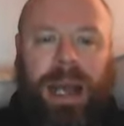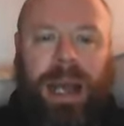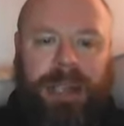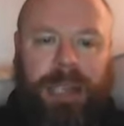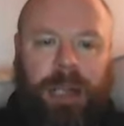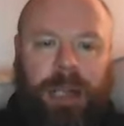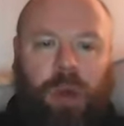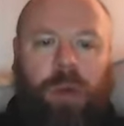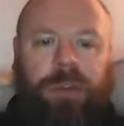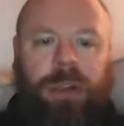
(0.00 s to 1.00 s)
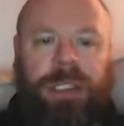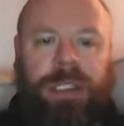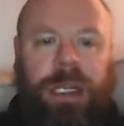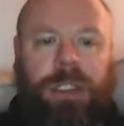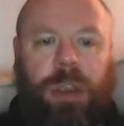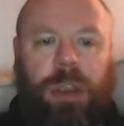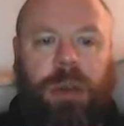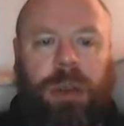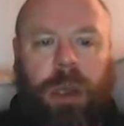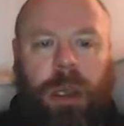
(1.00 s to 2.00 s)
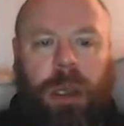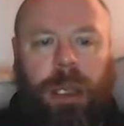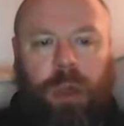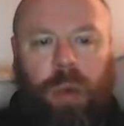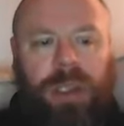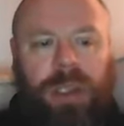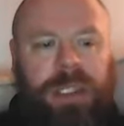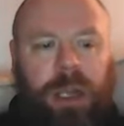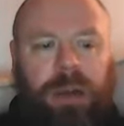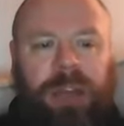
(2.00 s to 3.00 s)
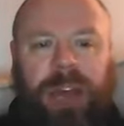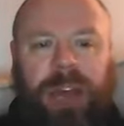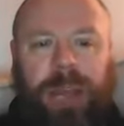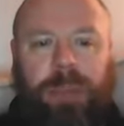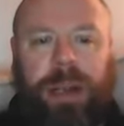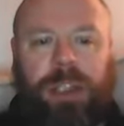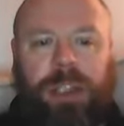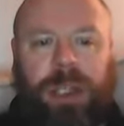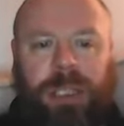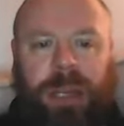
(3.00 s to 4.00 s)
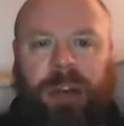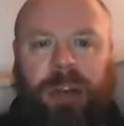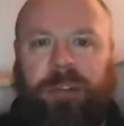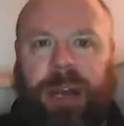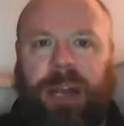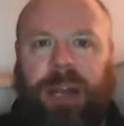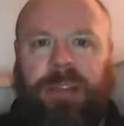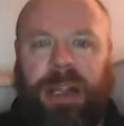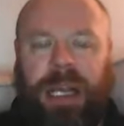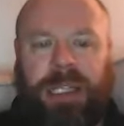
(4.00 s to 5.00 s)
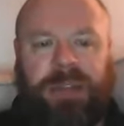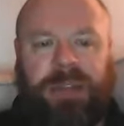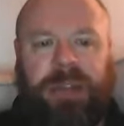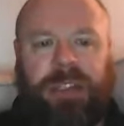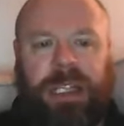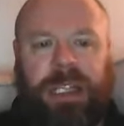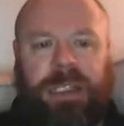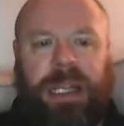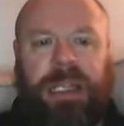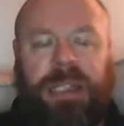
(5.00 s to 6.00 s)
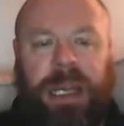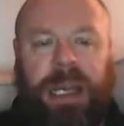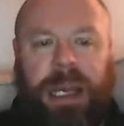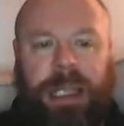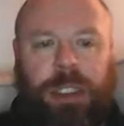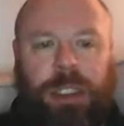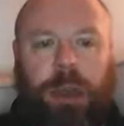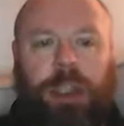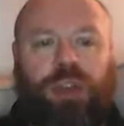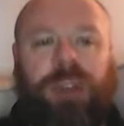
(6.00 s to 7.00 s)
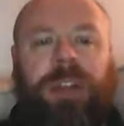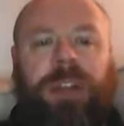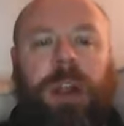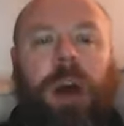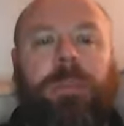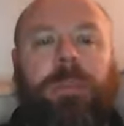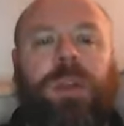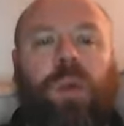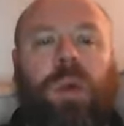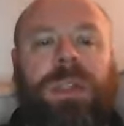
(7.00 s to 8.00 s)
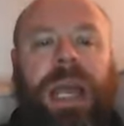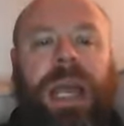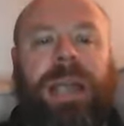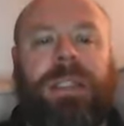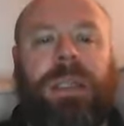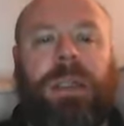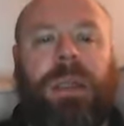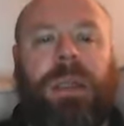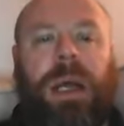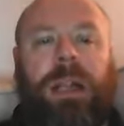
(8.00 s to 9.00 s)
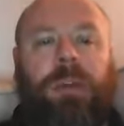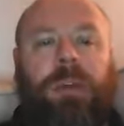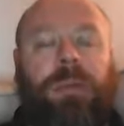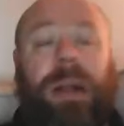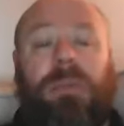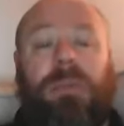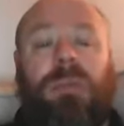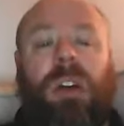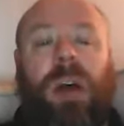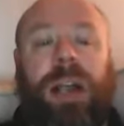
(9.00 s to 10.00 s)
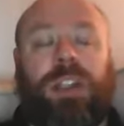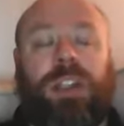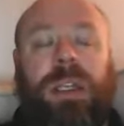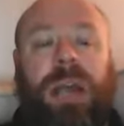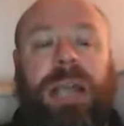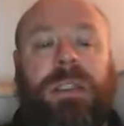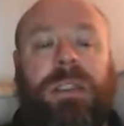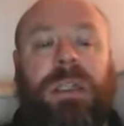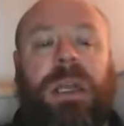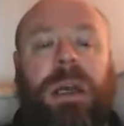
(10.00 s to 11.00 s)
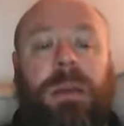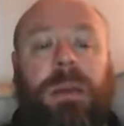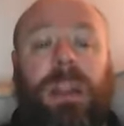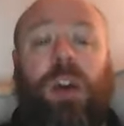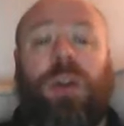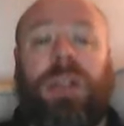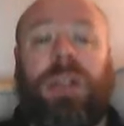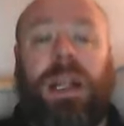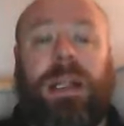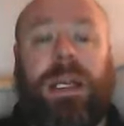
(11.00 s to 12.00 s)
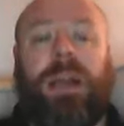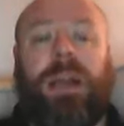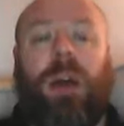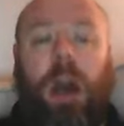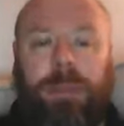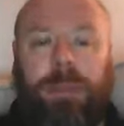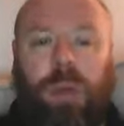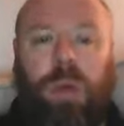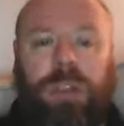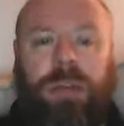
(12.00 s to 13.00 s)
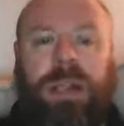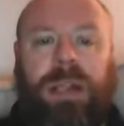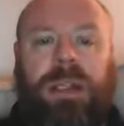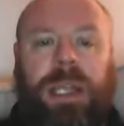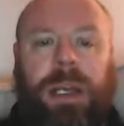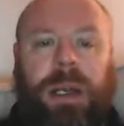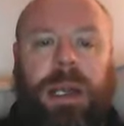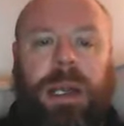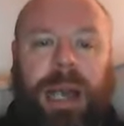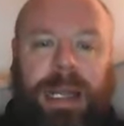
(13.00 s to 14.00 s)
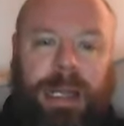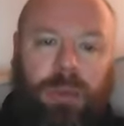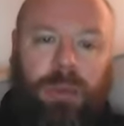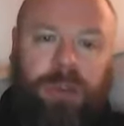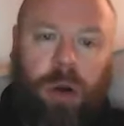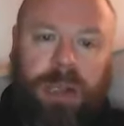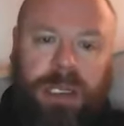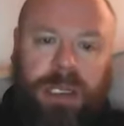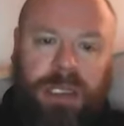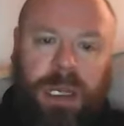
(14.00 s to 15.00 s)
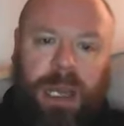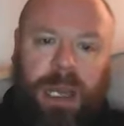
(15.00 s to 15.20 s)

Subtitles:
as that cold front sinks south, you notice the area of high pressure that's been our friend for the last 5 or 6 days is now drifting up towards Iceland. And, well, not actually the Iceland, the North Atlantic, up towards Greenland here. And then we've got this